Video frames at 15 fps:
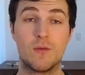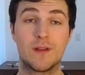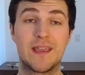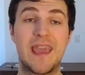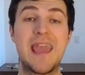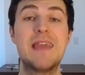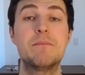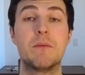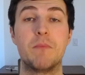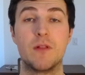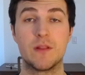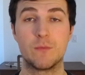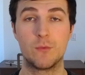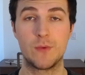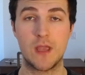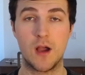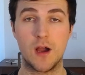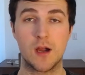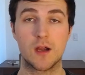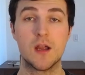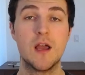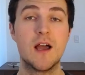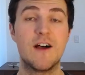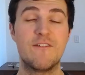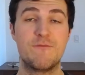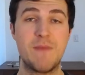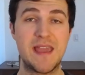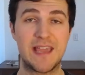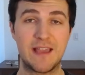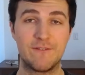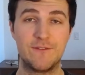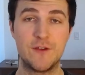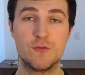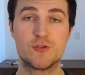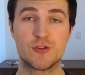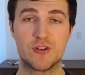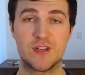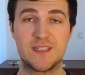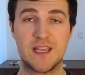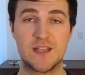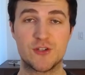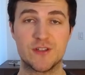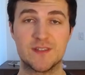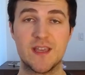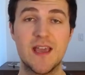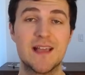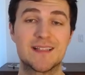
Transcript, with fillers: capable we are of making future decisions.